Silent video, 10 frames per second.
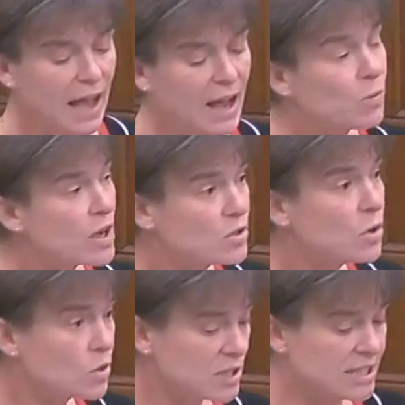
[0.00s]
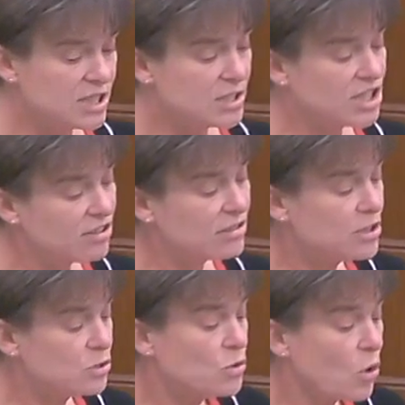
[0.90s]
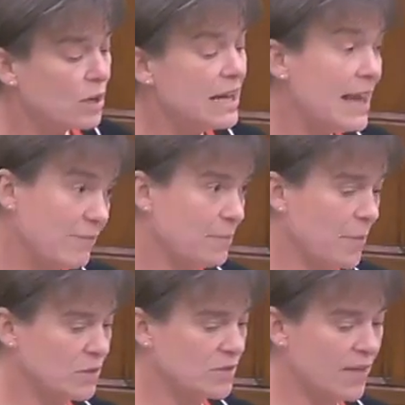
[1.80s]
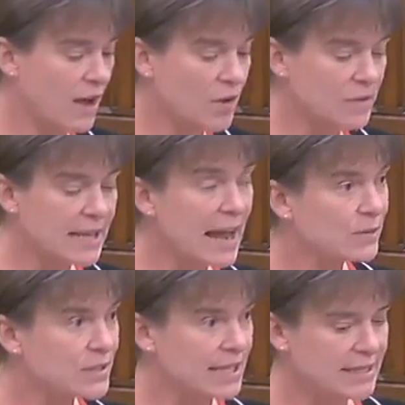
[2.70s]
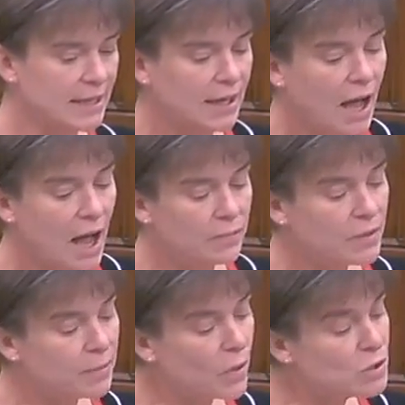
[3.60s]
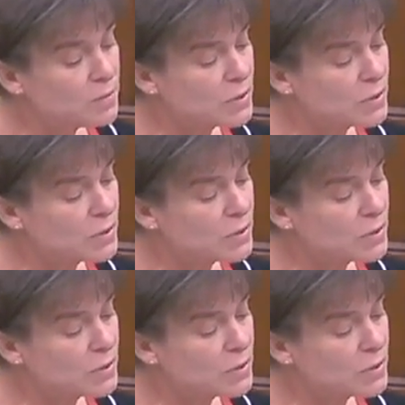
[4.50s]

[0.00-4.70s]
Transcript: And whilst horses generally do not live in most of their owners' houses, the bond